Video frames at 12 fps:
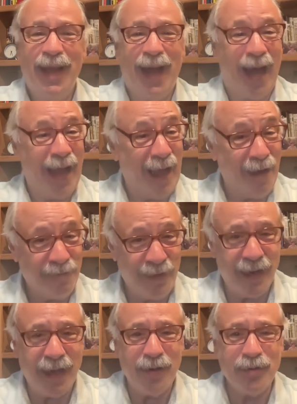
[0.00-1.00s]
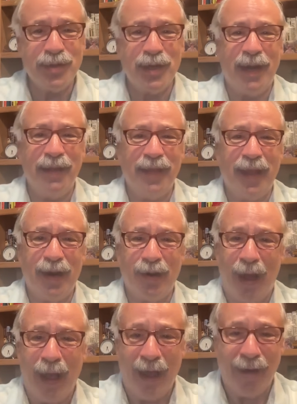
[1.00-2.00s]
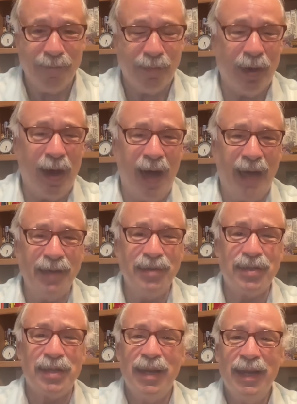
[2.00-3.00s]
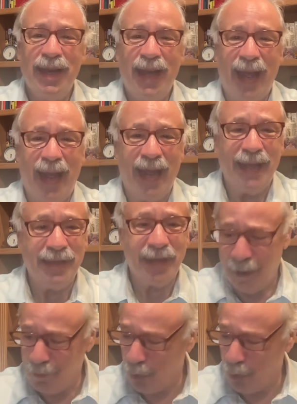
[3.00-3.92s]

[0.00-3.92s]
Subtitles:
I have videos on there, I have blogs, and of